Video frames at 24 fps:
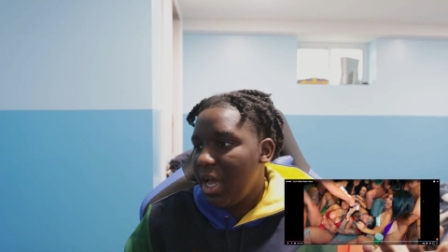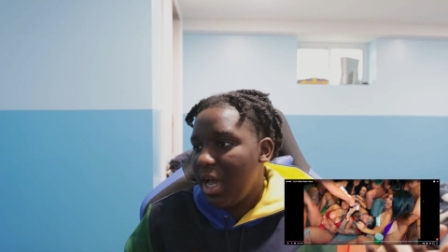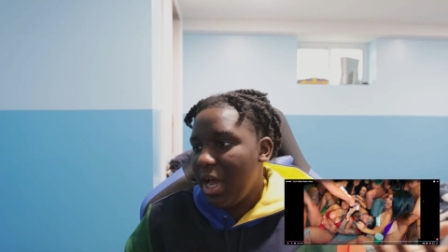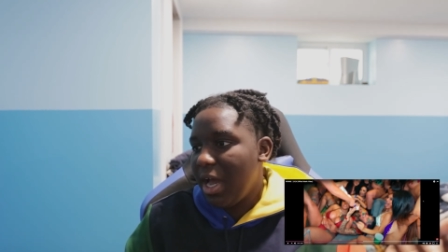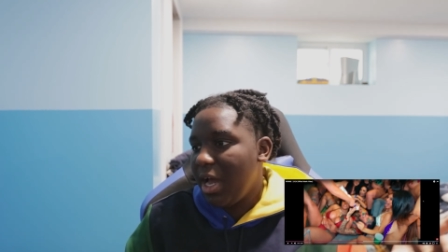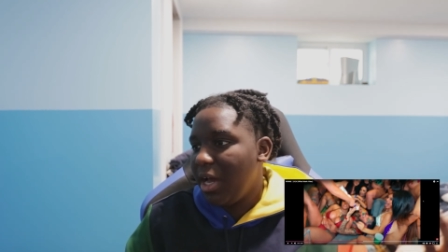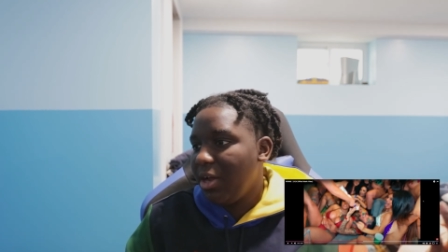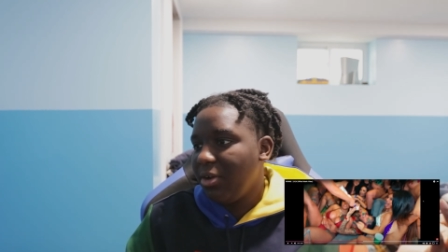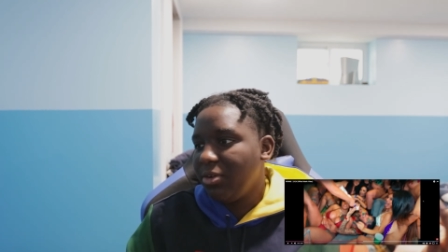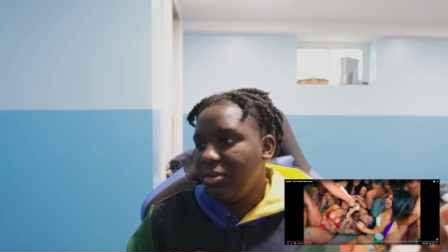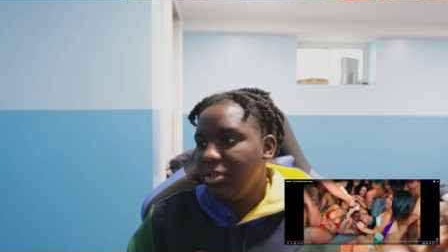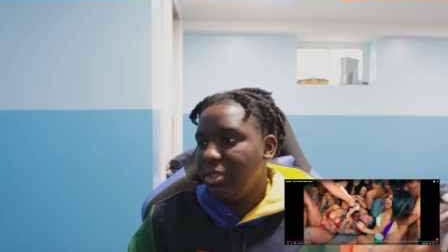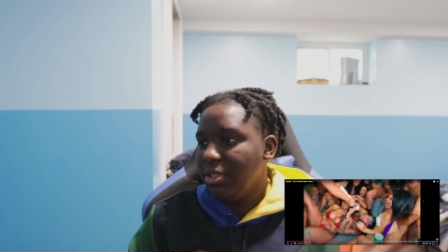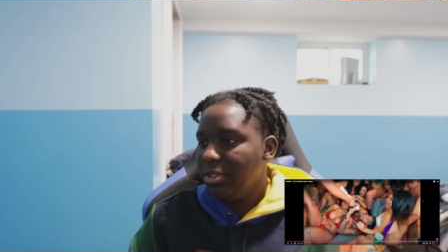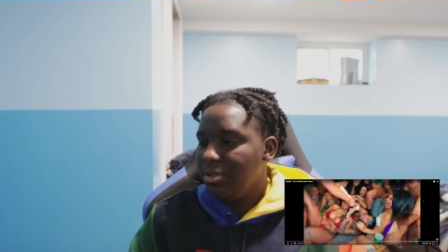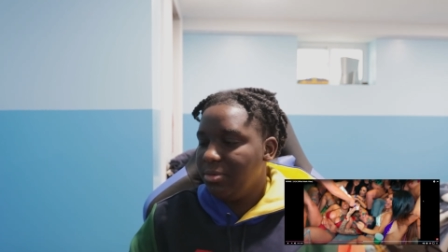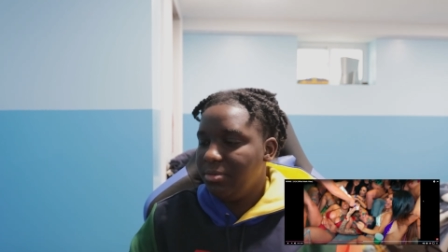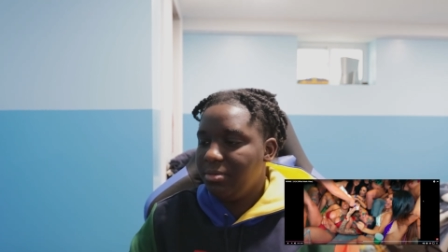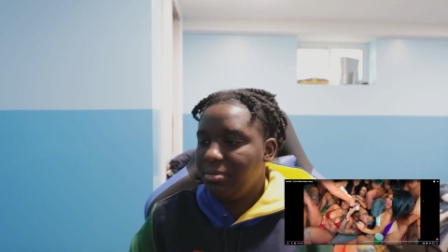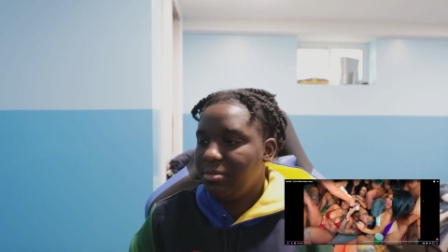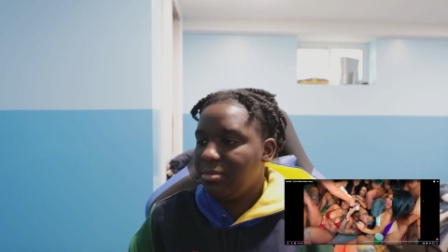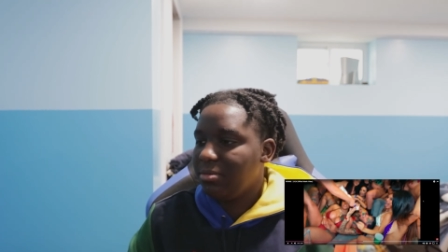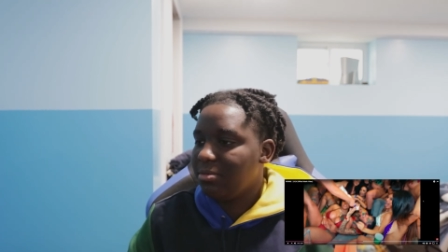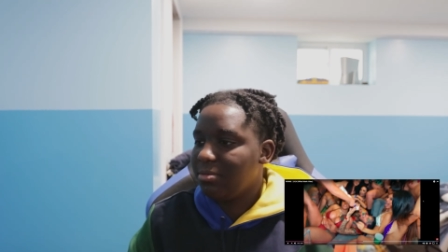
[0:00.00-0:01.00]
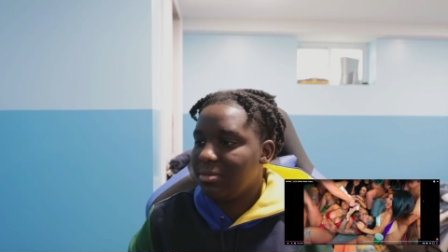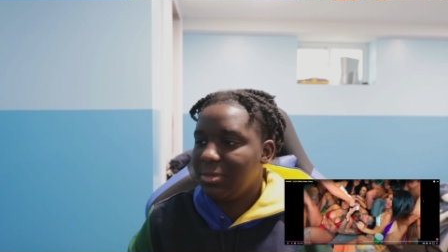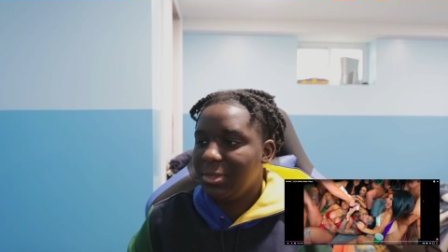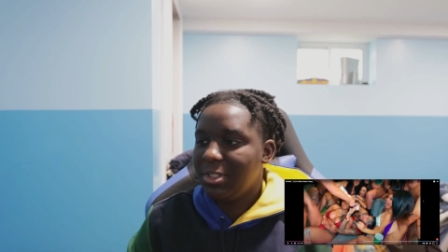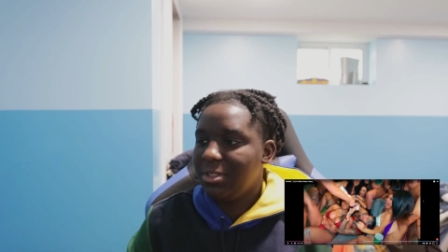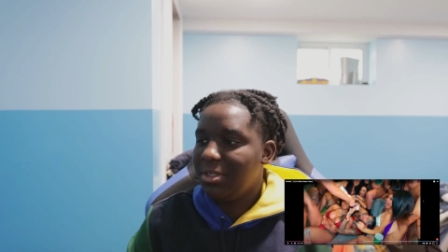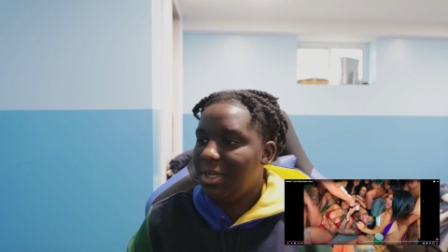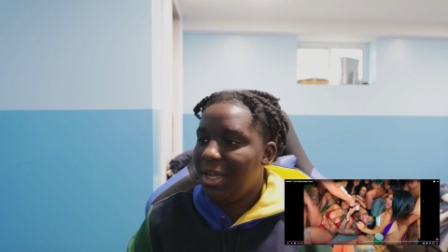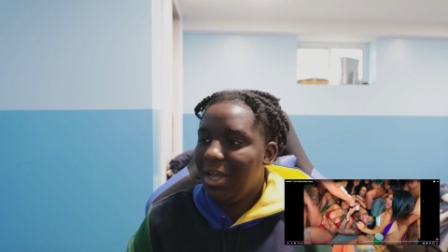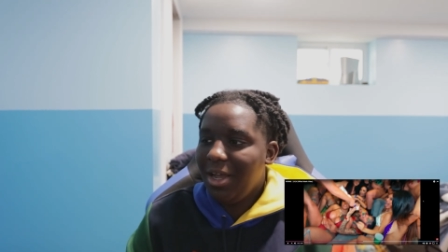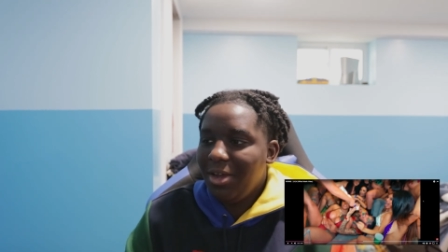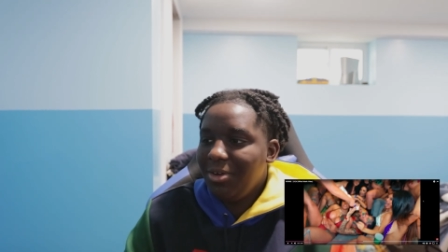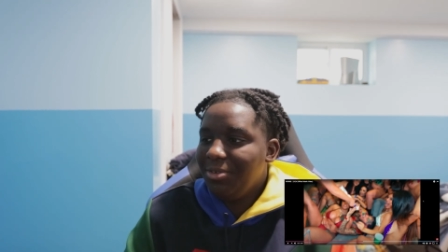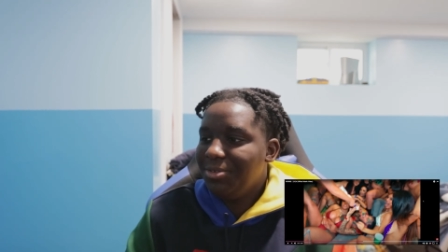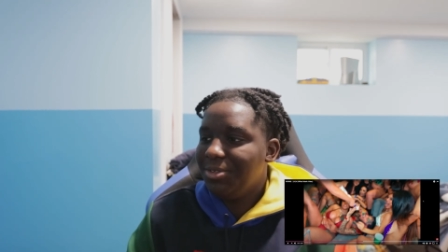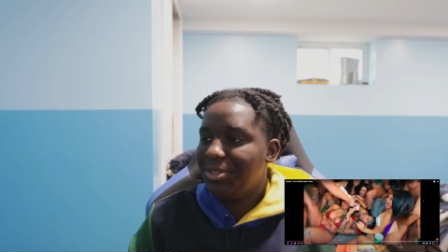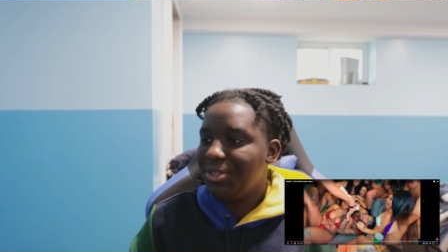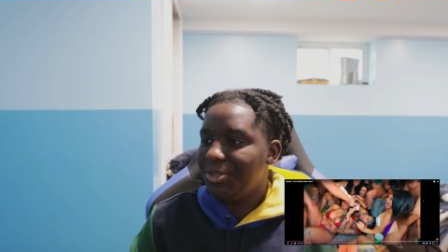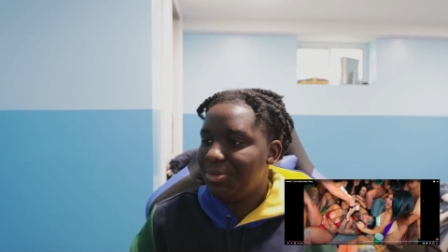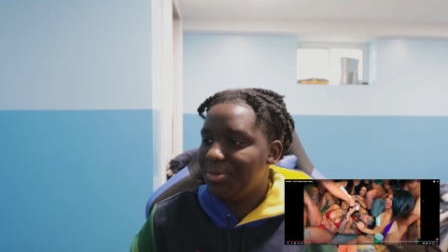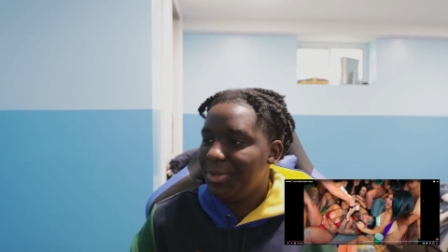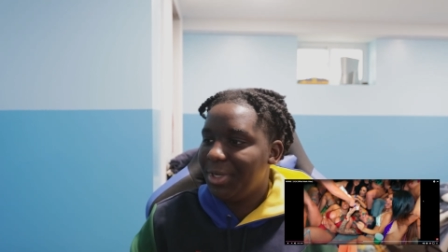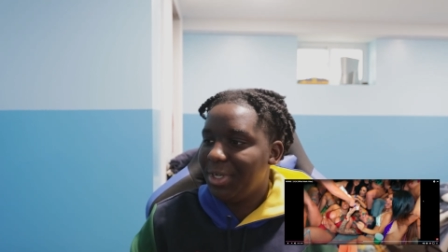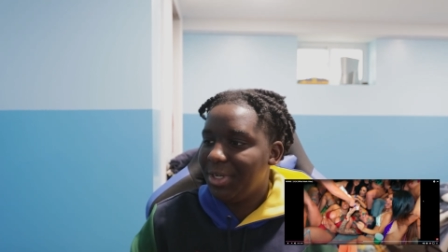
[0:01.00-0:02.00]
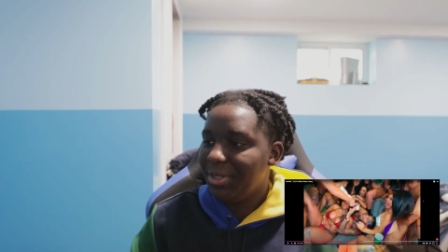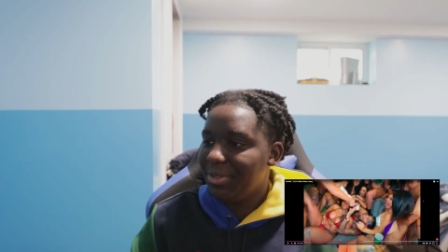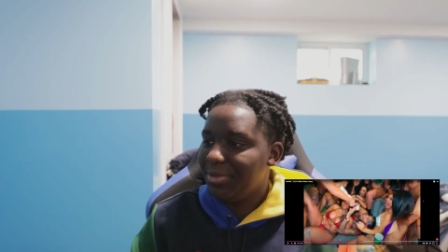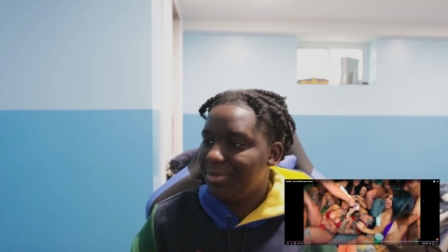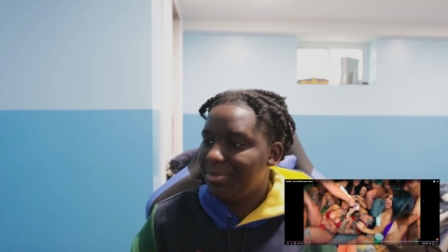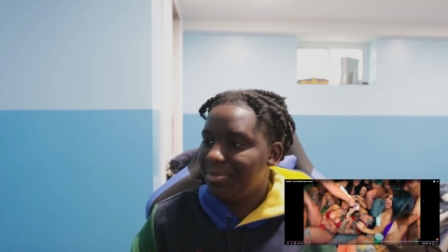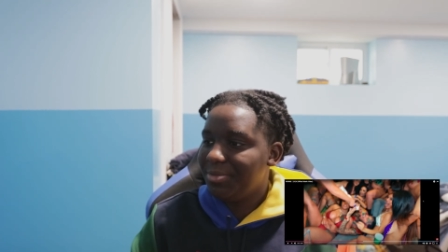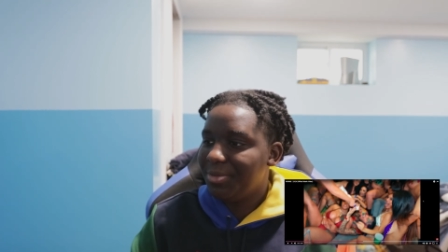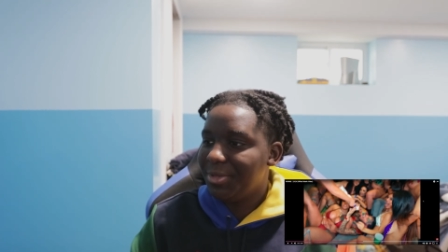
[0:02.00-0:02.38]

I don't know, man.